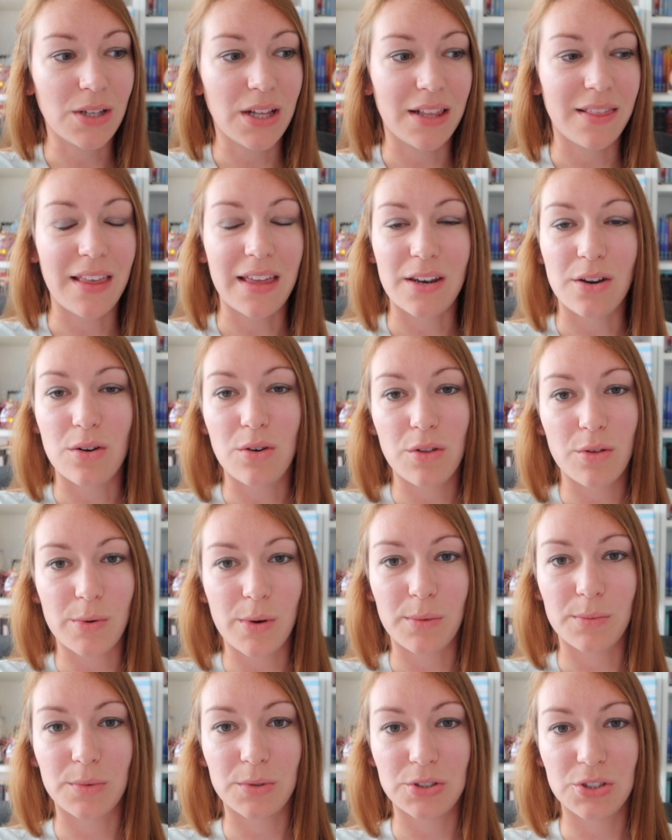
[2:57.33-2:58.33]
and then another
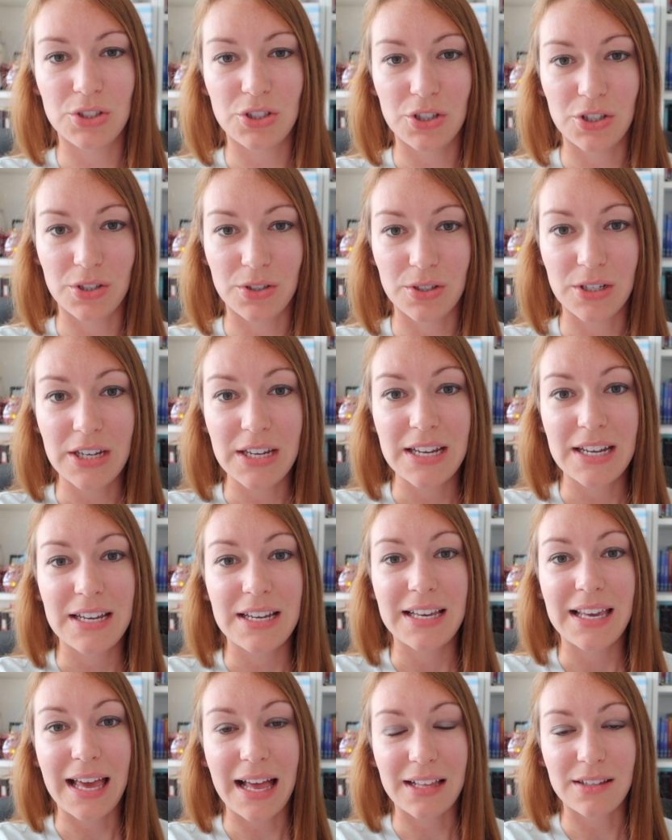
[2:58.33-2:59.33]
one was to
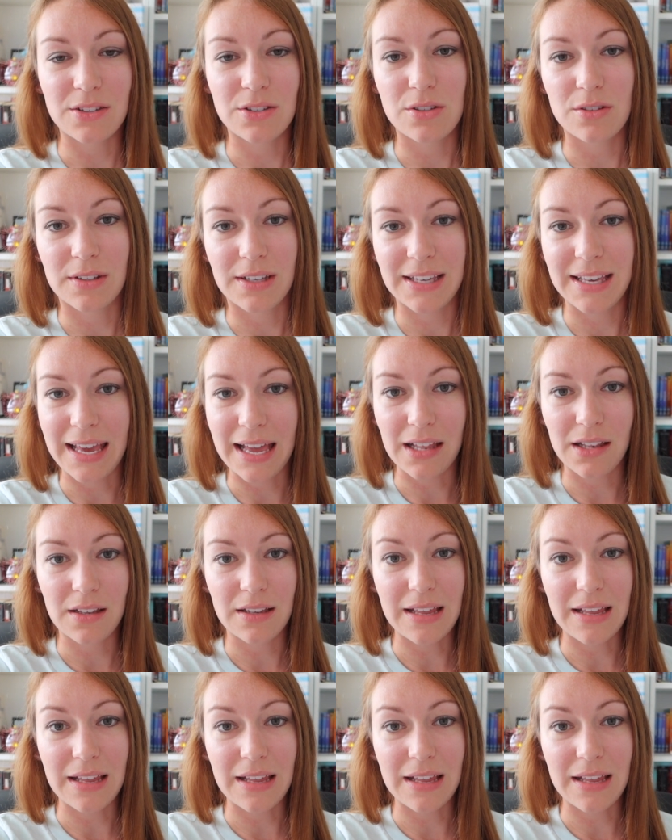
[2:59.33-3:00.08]
cancel and get